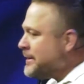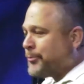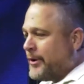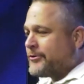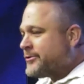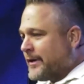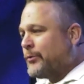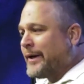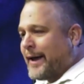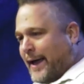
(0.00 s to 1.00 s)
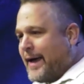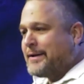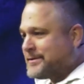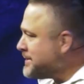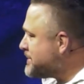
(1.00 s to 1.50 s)
we as preachers think we got to
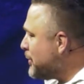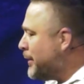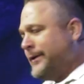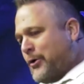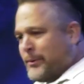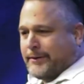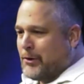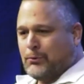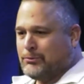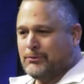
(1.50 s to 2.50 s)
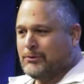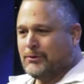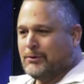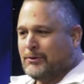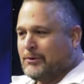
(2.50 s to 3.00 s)
add to the story. No, we don't.
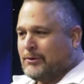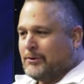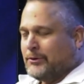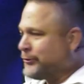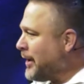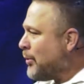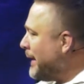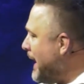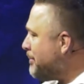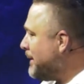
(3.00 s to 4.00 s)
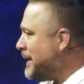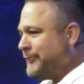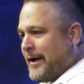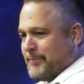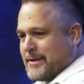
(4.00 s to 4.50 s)
You saw what happened
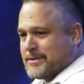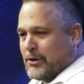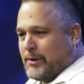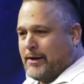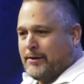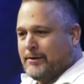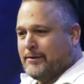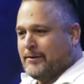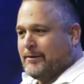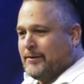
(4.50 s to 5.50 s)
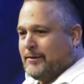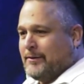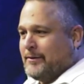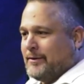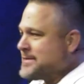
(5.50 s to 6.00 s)
about 5 minutes ago, right?
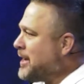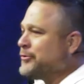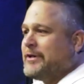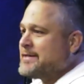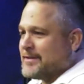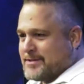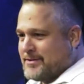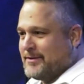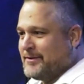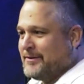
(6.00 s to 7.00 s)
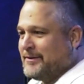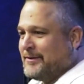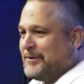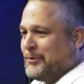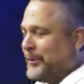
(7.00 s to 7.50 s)
That's all Jesus.
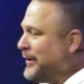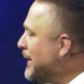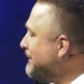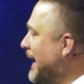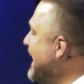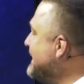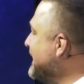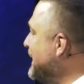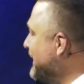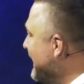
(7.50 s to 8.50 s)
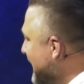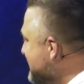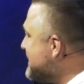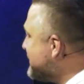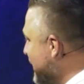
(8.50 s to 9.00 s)
We don't have to add to anything.
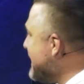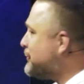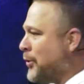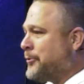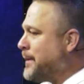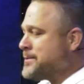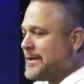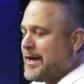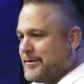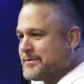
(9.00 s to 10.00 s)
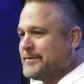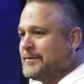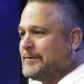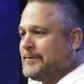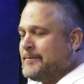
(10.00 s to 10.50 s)
He just transforms people's lives.
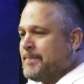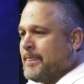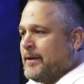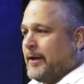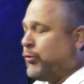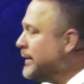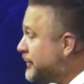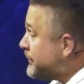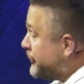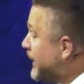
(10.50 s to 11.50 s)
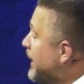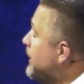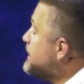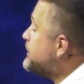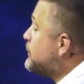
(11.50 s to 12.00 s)
If we just
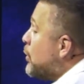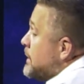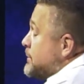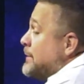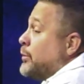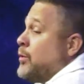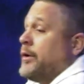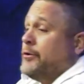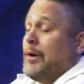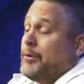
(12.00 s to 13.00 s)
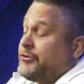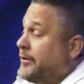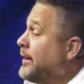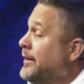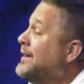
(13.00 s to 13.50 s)
share his story, so that's what I want to do. I want to
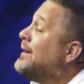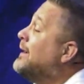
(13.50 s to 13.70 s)
share